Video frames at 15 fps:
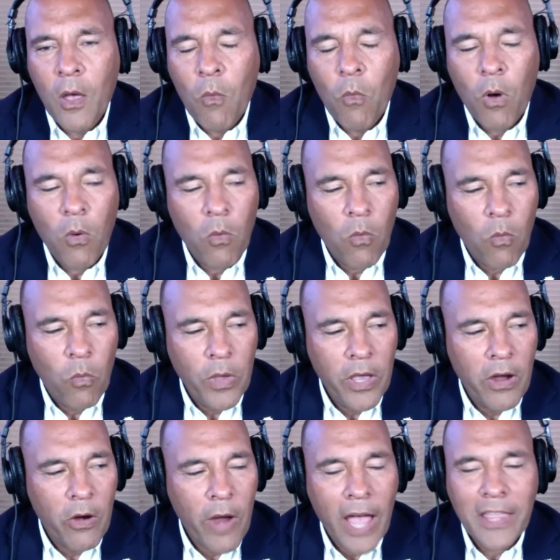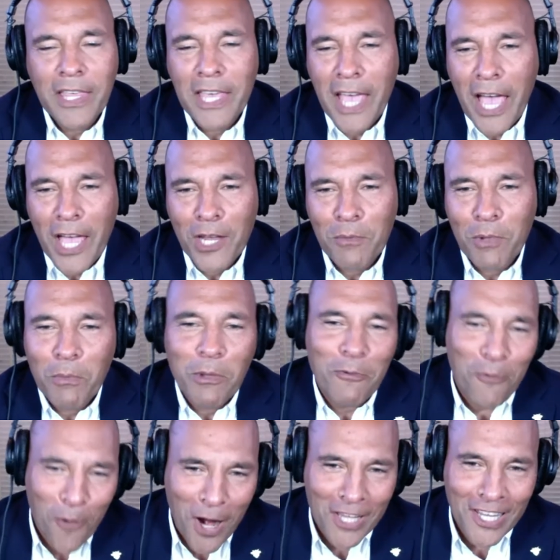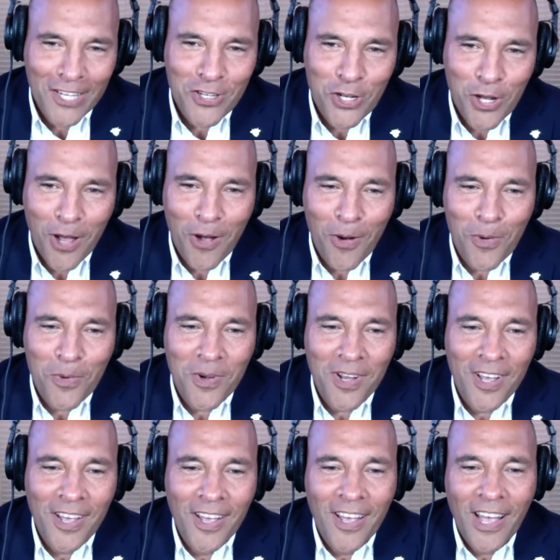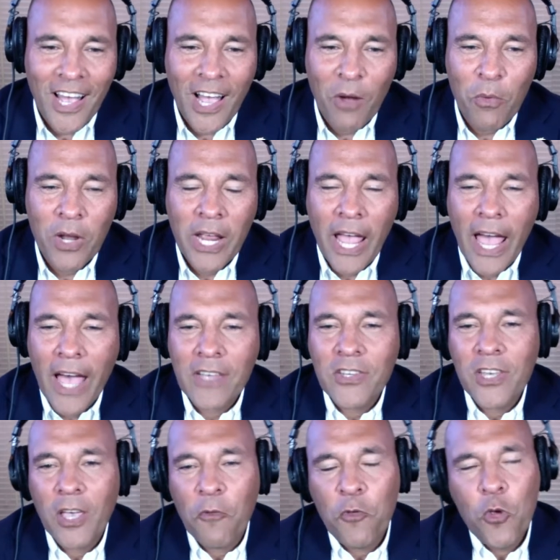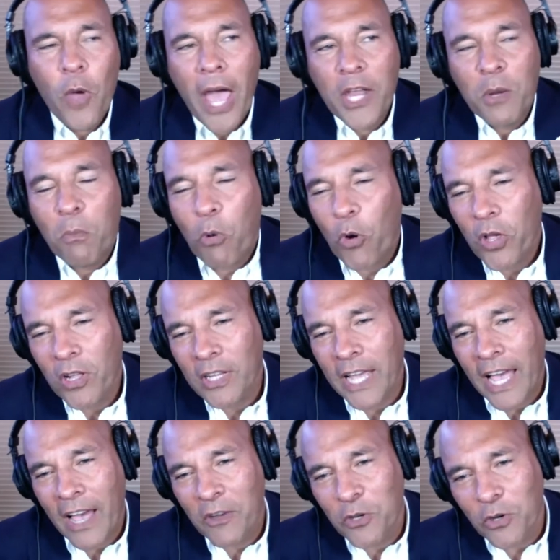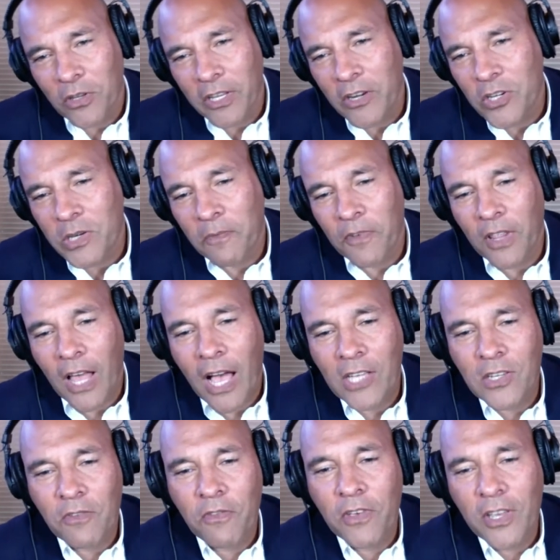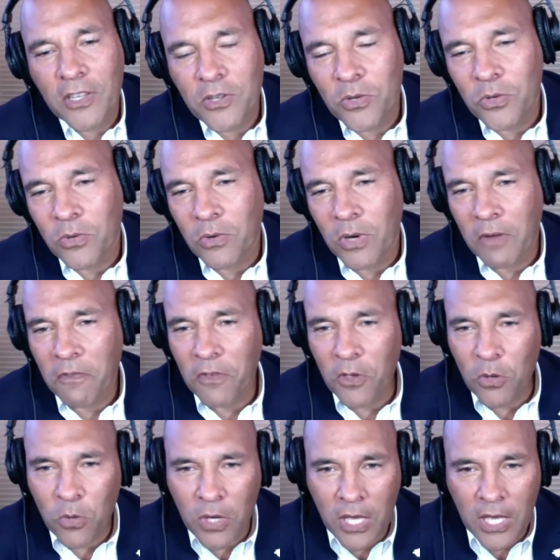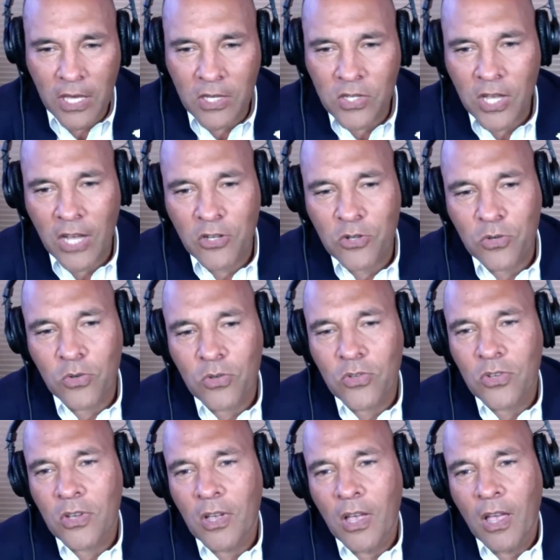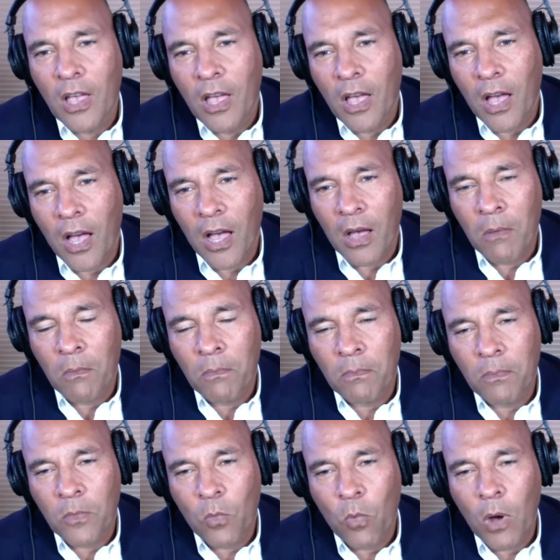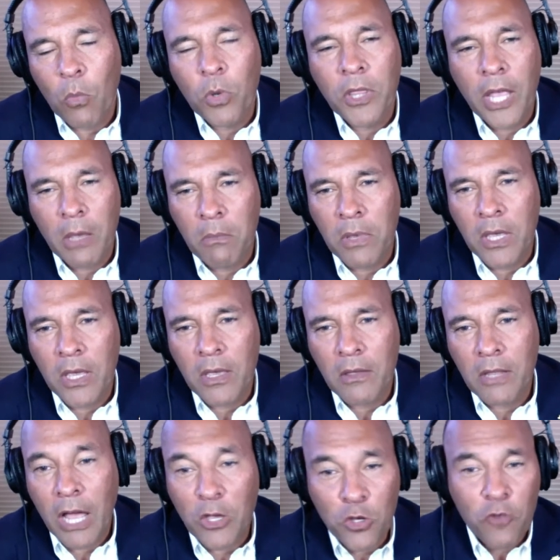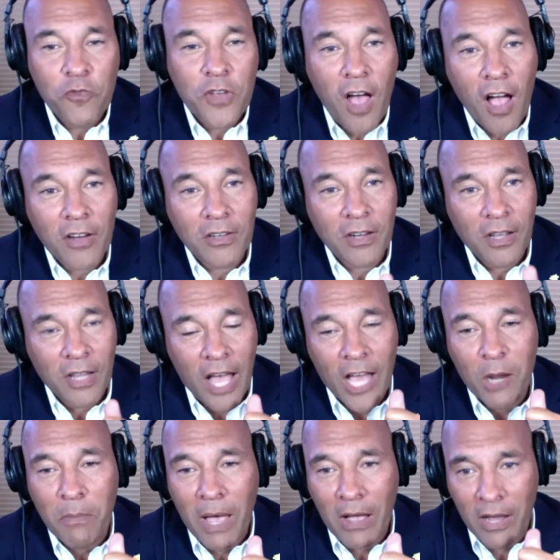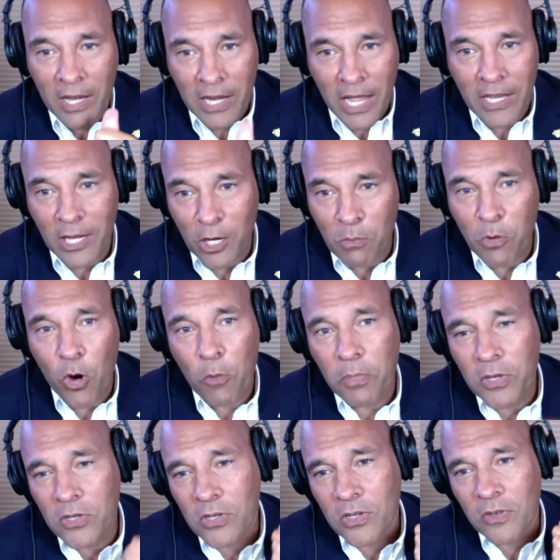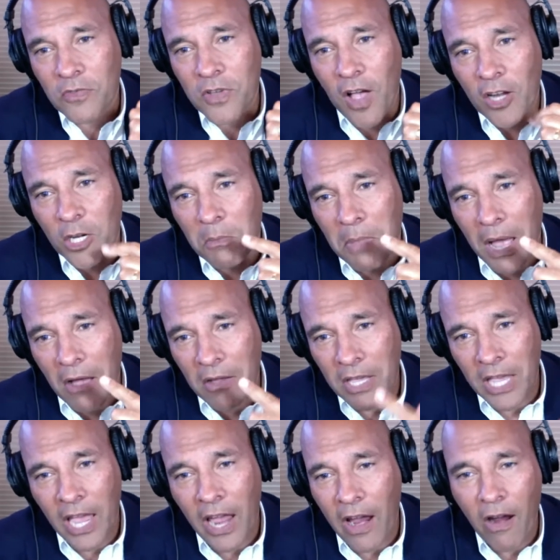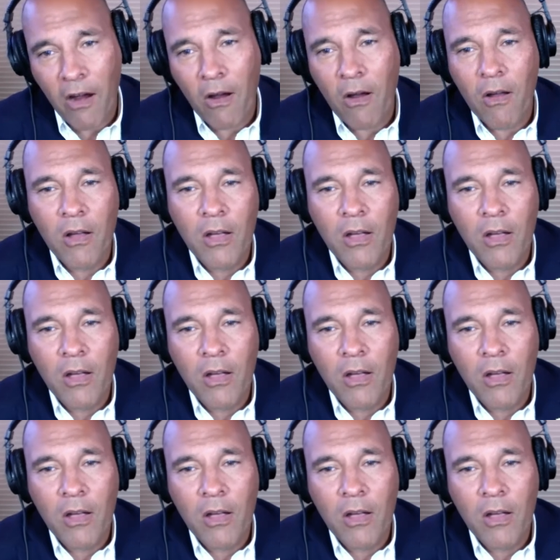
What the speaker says: Well, we are at the end, but before I let you go, I want to ask you, if you had to boil down your leadership philosophy to a few key essentials, what would they be? Now, you've talked a lot about connecting to purpose. You've talked about care.